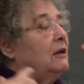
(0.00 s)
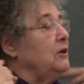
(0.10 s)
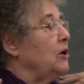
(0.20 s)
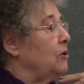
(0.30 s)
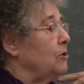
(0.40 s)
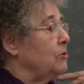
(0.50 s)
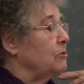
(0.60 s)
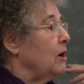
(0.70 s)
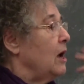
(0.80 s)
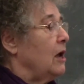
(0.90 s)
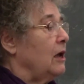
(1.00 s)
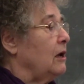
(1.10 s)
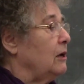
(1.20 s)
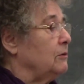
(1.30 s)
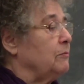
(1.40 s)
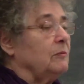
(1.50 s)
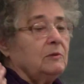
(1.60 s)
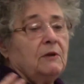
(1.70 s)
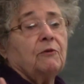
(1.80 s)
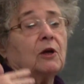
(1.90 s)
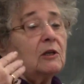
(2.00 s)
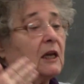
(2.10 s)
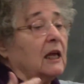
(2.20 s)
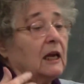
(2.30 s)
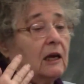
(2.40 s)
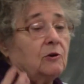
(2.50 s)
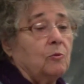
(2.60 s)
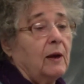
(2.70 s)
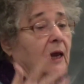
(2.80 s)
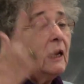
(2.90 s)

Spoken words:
no difficulty getting anywhere.